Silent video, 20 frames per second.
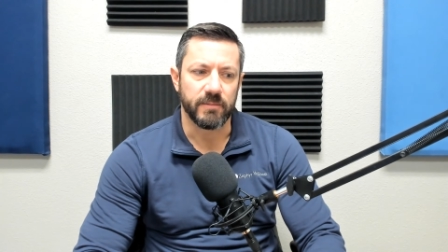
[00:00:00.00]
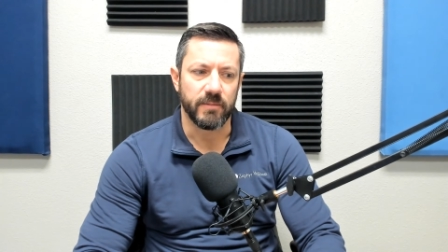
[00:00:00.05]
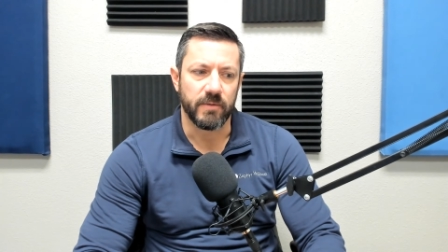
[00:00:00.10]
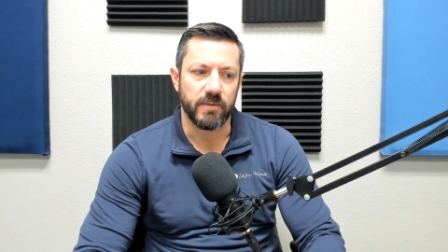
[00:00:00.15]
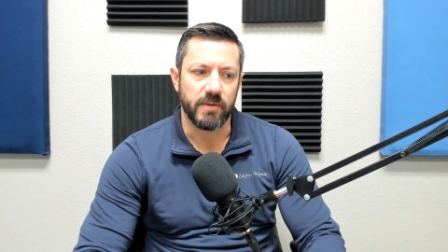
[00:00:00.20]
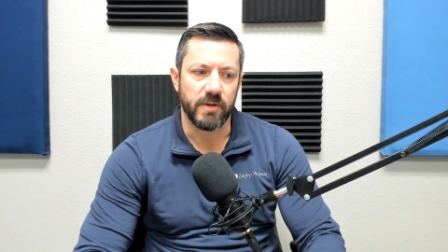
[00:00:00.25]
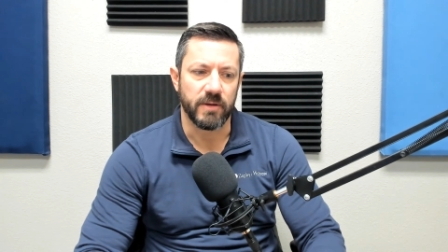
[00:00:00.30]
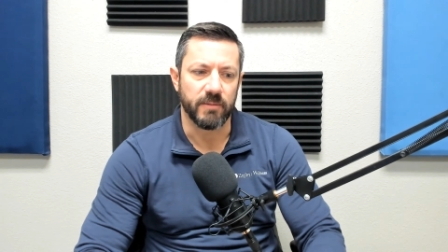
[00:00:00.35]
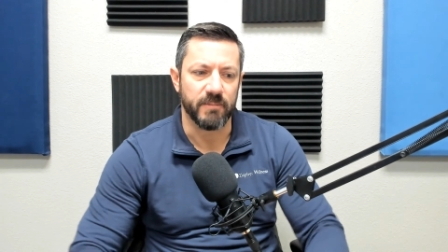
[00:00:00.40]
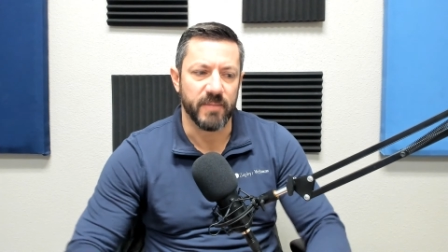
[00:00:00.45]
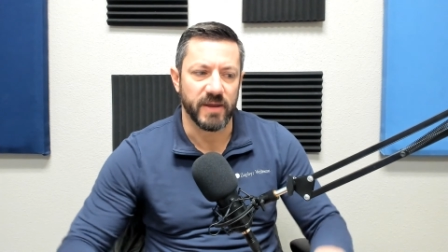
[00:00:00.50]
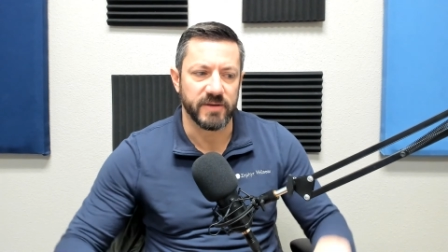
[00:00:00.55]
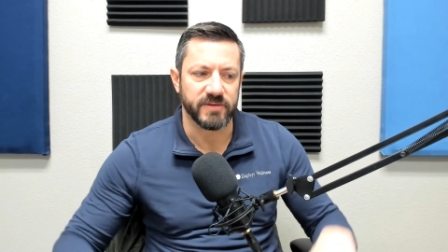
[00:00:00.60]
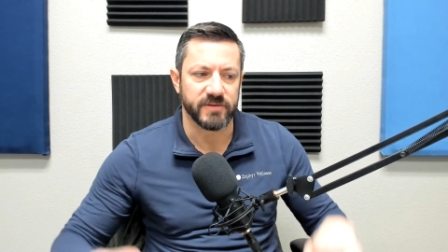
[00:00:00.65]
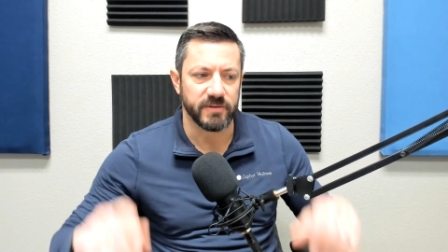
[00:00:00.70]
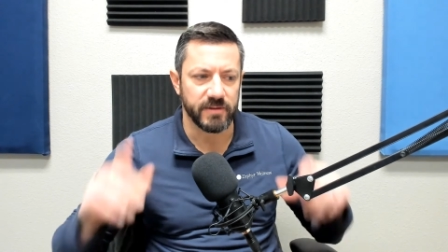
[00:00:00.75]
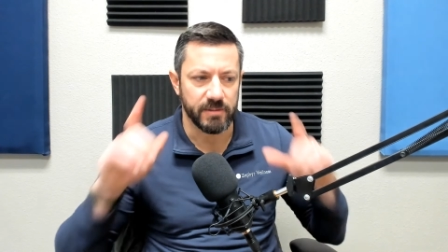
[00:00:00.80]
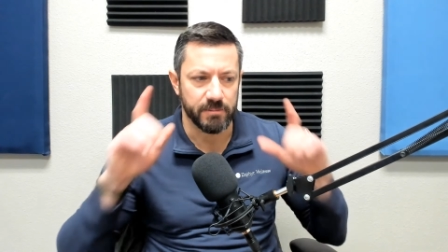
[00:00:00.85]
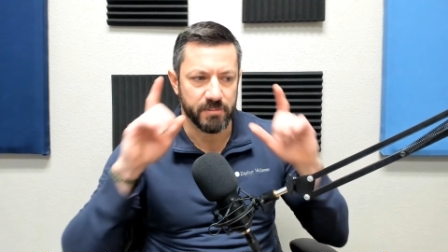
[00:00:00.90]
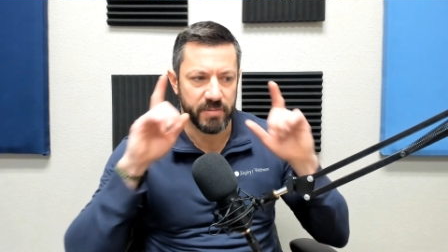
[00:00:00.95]
it
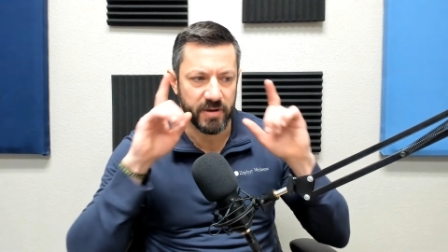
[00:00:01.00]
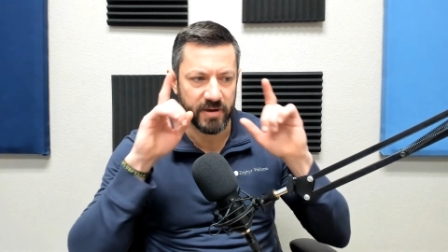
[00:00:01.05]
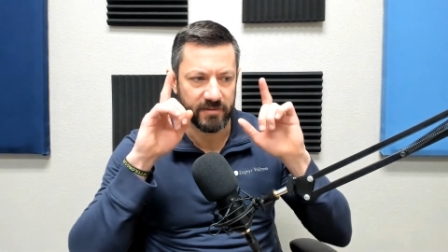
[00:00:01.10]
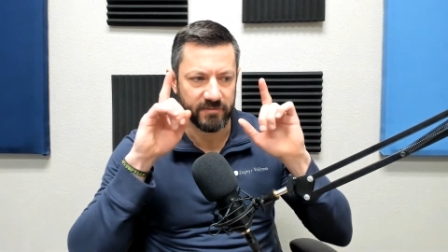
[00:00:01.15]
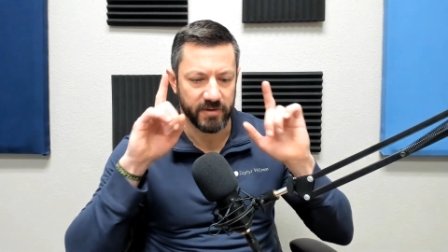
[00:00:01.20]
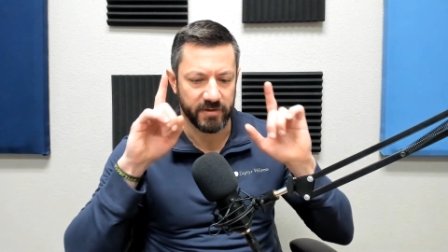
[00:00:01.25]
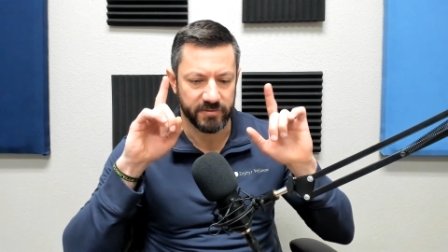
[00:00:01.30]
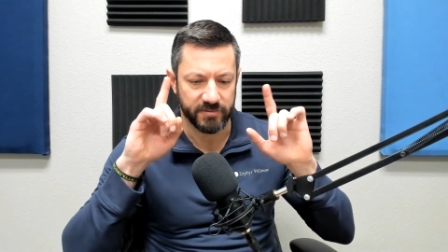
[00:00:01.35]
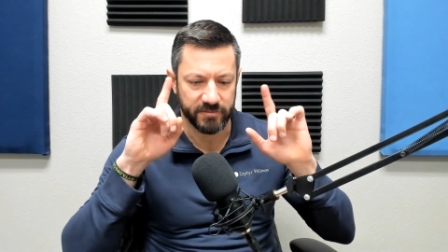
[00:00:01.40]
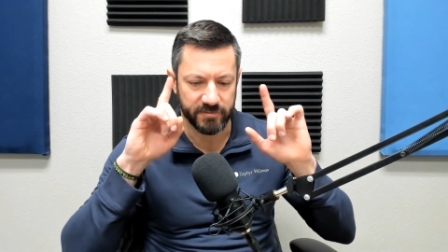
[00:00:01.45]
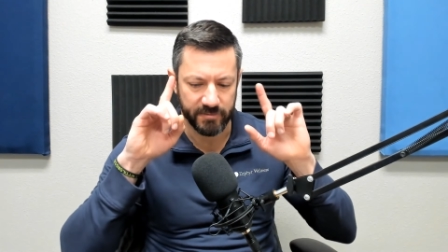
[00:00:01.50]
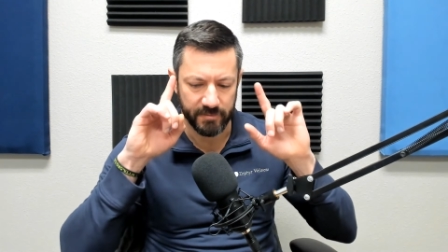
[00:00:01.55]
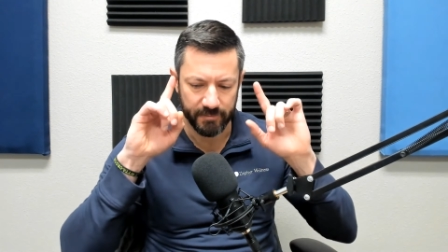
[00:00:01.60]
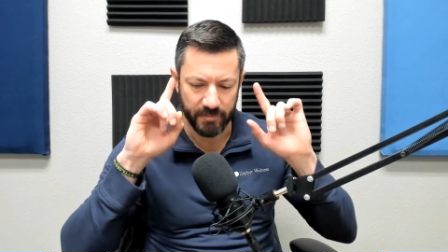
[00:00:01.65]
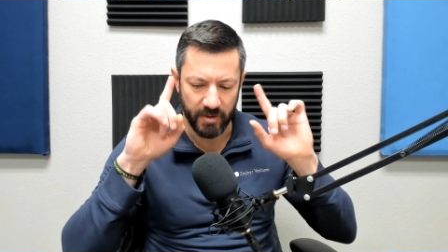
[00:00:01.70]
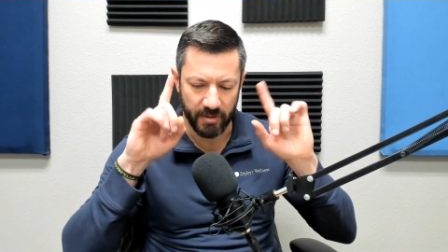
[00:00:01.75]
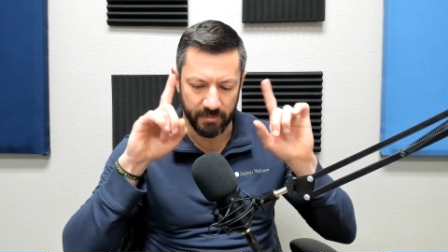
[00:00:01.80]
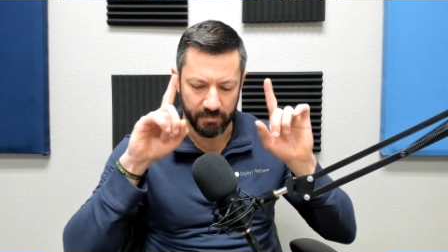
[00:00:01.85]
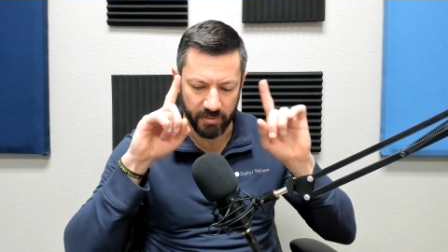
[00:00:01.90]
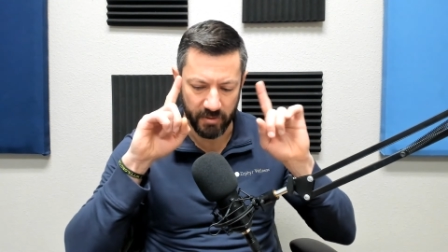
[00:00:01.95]
mentally pivots
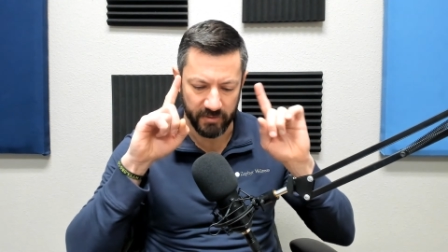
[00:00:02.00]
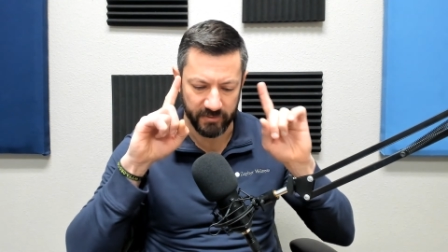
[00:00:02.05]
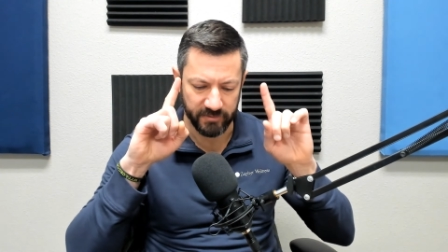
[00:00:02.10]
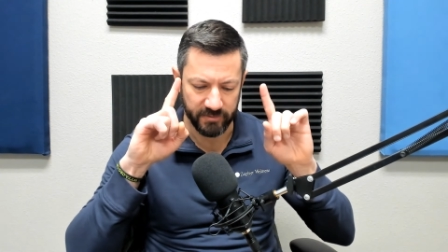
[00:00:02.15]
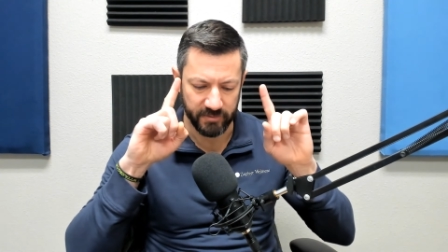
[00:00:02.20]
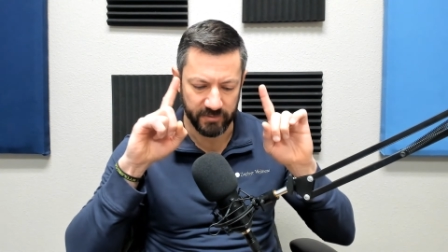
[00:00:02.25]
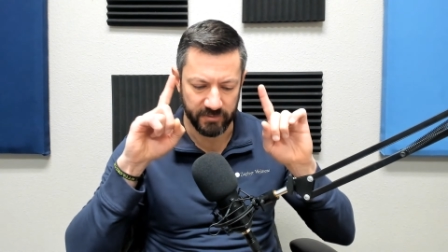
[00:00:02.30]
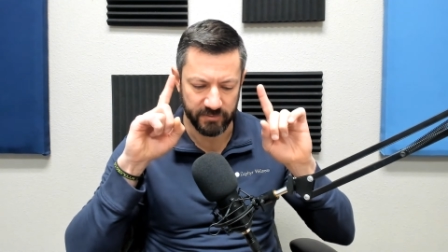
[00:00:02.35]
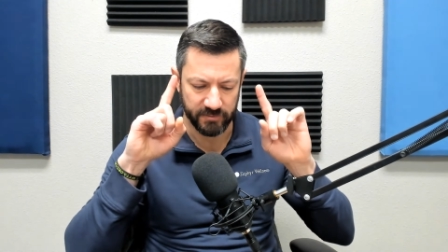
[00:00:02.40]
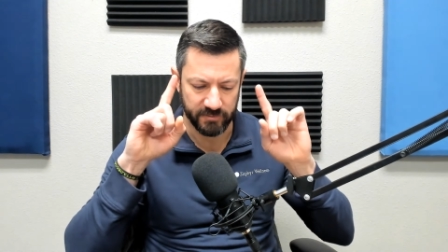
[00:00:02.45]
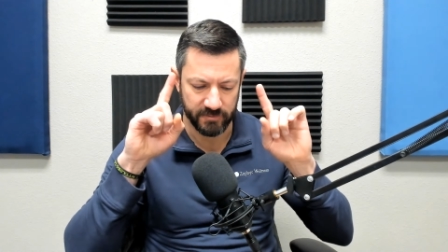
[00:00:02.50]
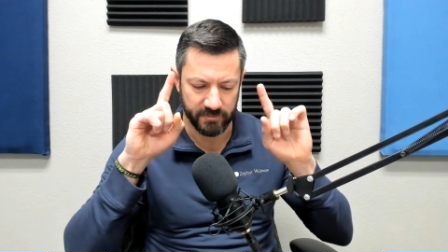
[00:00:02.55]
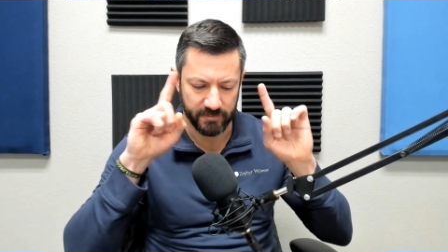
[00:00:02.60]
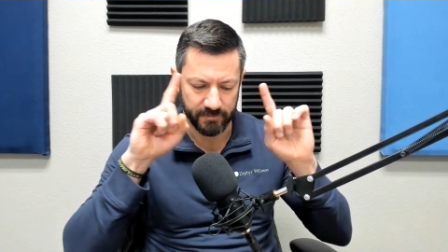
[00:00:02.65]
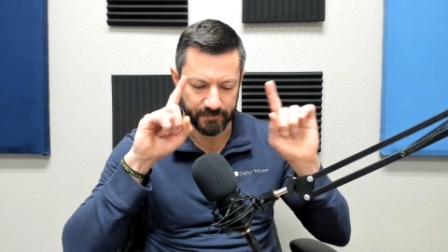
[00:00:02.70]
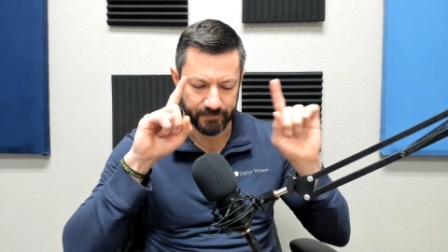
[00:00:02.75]
a person's